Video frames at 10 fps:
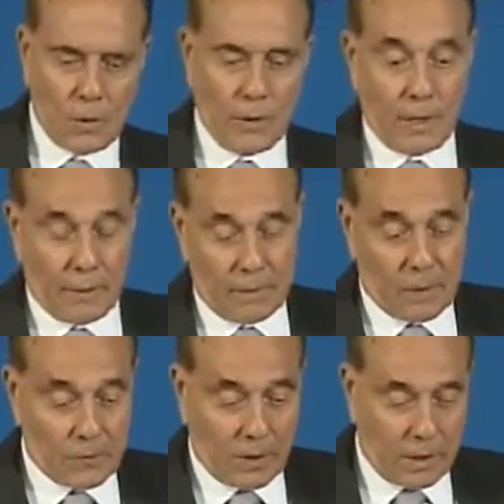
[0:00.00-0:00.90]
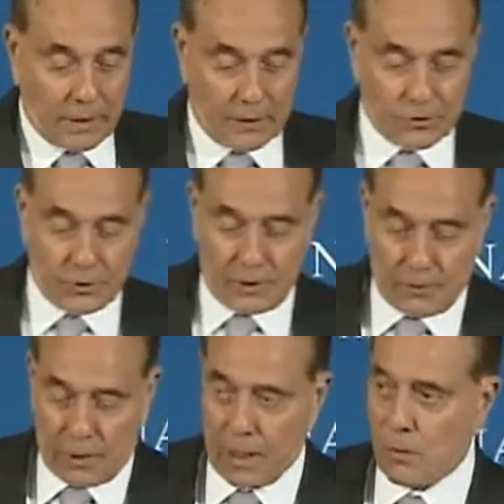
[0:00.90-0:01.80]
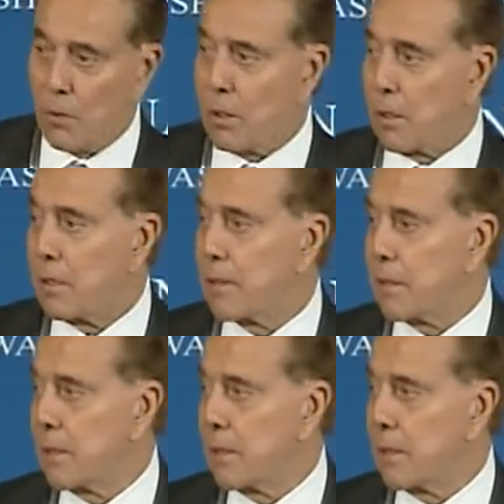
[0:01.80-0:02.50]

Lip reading: Well, what went wrong is the Iraq War.